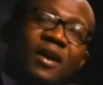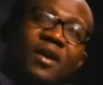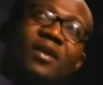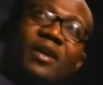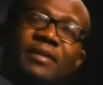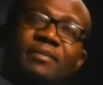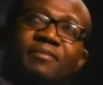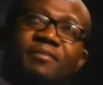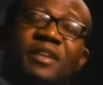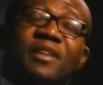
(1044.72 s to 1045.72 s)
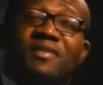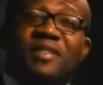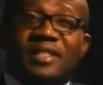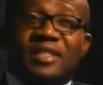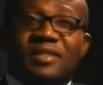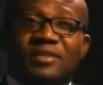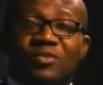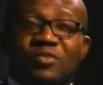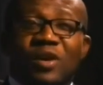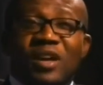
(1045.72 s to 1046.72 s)
Okay, inflation,
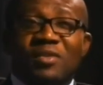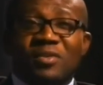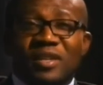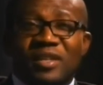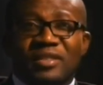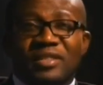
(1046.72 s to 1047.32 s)
why we